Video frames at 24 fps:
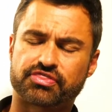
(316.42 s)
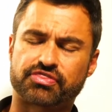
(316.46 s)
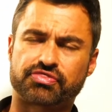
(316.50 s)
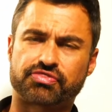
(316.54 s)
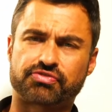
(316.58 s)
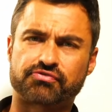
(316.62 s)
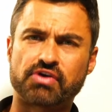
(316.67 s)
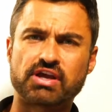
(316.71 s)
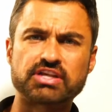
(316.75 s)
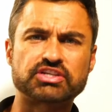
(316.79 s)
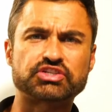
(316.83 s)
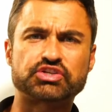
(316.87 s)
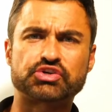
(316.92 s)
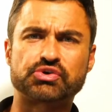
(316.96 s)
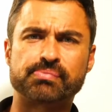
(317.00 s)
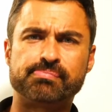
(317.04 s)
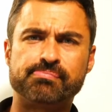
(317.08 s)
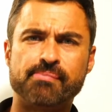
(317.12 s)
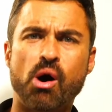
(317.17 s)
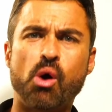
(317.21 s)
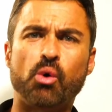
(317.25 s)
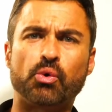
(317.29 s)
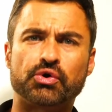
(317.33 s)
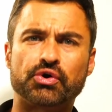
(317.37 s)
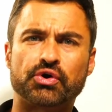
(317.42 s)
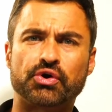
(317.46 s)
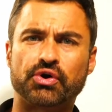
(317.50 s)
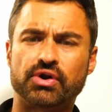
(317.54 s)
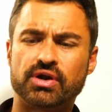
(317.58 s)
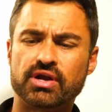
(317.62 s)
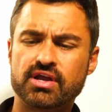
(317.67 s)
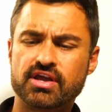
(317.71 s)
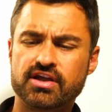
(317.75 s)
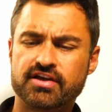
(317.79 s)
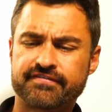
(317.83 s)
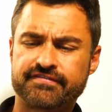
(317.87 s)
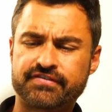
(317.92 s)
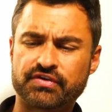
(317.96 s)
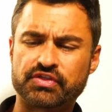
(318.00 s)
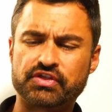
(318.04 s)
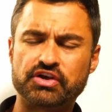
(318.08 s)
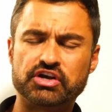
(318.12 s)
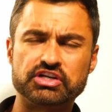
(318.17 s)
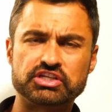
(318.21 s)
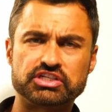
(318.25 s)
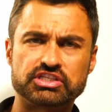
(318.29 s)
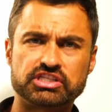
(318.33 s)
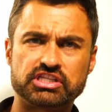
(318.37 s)
thruster motor for
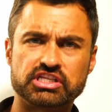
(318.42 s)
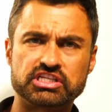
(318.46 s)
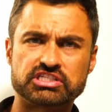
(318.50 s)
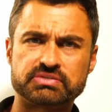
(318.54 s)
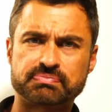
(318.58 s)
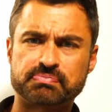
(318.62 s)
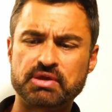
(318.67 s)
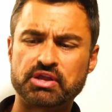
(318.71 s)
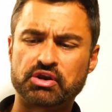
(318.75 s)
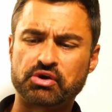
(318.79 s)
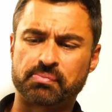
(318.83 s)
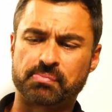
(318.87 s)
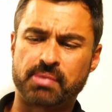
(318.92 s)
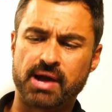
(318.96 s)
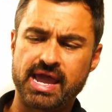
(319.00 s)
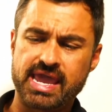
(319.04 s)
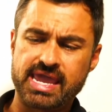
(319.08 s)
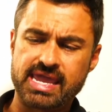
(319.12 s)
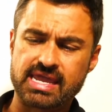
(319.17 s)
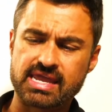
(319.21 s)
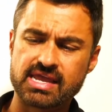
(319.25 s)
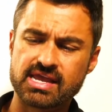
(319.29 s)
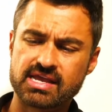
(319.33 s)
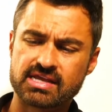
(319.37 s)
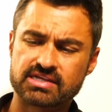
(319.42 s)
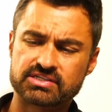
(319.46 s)
the speeder bike.